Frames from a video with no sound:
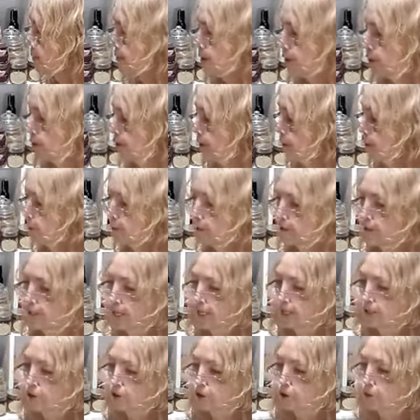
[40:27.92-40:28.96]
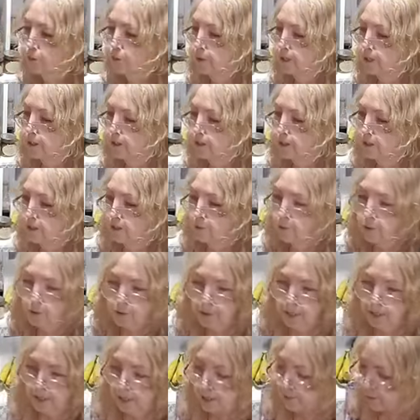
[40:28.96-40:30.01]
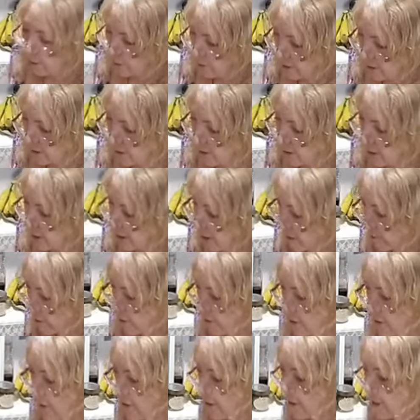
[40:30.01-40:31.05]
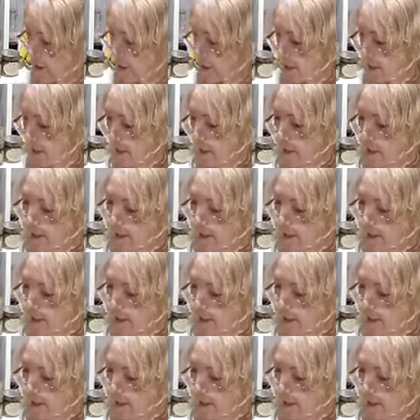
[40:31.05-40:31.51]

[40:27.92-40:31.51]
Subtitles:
so tempted to add turmeric to this. Okay, I've already done it.